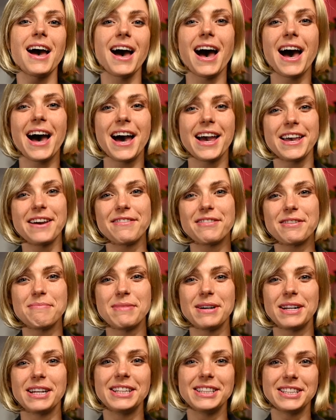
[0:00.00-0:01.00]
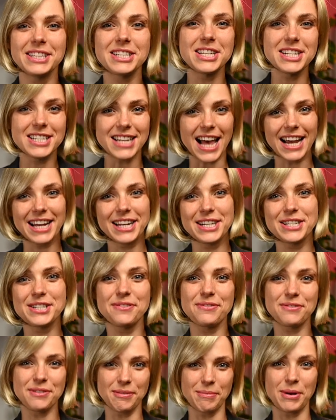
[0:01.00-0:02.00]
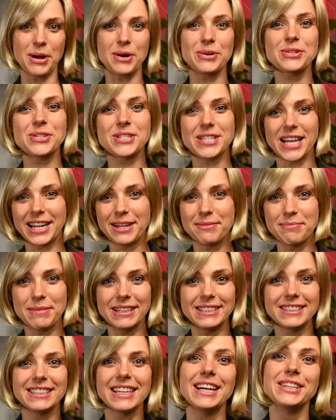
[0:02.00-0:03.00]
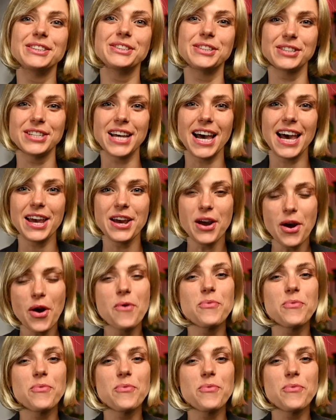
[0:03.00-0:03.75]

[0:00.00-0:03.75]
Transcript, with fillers: Hi everybody, this is Agnese from No Sediment and today